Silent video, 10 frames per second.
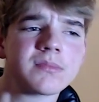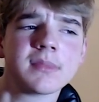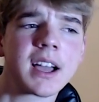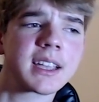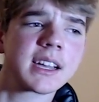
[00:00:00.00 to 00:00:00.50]

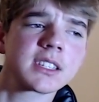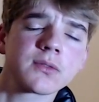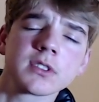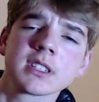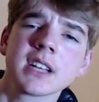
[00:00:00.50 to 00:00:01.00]
I guess,
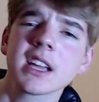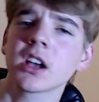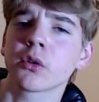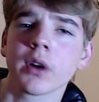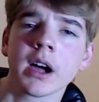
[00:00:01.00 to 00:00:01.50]
for sticking
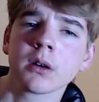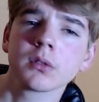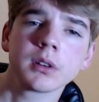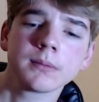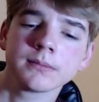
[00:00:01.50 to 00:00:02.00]

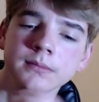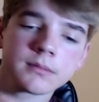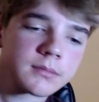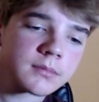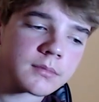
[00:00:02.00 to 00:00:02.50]

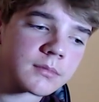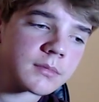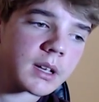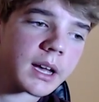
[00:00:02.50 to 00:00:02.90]
around